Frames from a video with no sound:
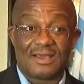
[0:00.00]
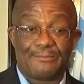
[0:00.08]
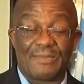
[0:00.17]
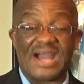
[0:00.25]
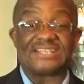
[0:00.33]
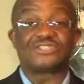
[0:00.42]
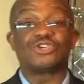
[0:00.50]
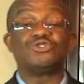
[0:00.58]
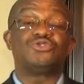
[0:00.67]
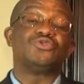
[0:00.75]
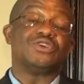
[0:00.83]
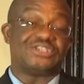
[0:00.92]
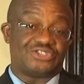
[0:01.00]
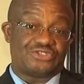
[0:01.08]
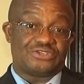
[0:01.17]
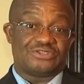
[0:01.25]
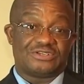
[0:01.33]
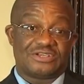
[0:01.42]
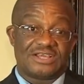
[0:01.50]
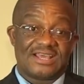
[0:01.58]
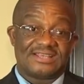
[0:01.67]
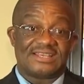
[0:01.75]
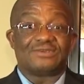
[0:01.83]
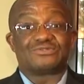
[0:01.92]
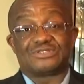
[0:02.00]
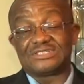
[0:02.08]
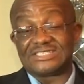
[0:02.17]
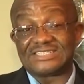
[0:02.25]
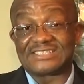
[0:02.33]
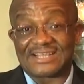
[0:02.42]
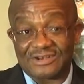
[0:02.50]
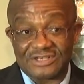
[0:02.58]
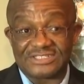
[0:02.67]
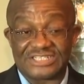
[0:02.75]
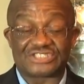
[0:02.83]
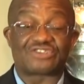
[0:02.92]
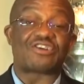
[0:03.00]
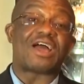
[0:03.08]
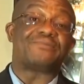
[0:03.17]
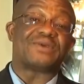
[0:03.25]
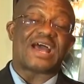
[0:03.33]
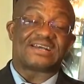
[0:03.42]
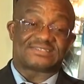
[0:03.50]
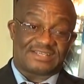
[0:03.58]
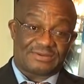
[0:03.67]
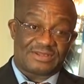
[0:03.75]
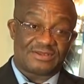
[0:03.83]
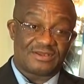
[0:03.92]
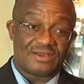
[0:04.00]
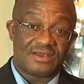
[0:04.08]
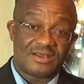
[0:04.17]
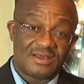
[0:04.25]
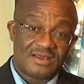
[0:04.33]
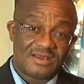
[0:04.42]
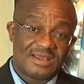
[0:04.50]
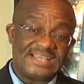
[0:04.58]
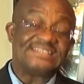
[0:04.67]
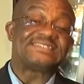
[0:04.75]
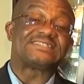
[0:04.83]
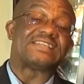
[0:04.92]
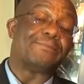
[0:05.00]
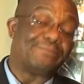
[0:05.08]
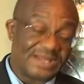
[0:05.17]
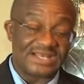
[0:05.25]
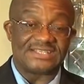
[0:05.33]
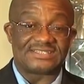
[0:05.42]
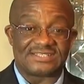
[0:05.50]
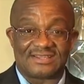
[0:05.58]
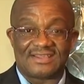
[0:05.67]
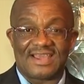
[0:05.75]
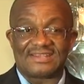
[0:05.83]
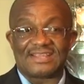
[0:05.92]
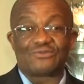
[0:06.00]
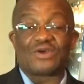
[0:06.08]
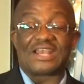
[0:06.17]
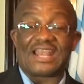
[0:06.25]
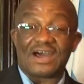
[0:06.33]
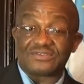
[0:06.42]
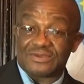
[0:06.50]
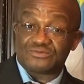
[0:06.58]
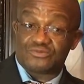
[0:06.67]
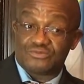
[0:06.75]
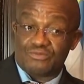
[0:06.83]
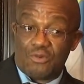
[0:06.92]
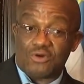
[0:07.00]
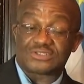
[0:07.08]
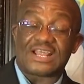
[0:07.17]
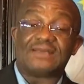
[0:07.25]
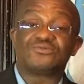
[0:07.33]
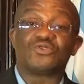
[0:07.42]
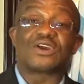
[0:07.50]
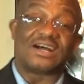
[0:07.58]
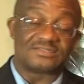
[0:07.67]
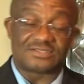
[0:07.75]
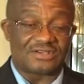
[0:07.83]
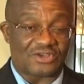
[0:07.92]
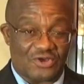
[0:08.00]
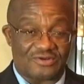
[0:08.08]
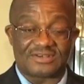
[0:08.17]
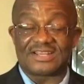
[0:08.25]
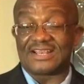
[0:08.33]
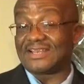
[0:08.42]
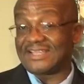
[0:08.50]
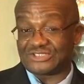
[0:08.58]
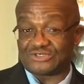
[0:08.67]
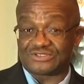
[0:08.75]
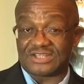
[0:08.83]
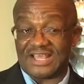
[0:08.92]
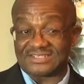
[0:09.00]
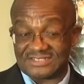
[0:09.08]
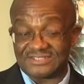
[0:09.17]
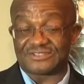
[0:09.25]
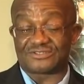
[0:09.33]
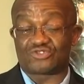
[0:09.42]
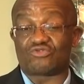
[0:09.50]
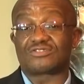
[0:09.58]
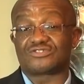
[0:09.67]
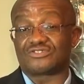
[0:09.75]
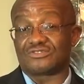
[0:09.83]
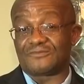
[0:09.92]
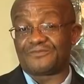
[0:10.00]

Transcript: By so doing, they would describe it as an instability, and that will allow them more time to cancel the current elections as its structure.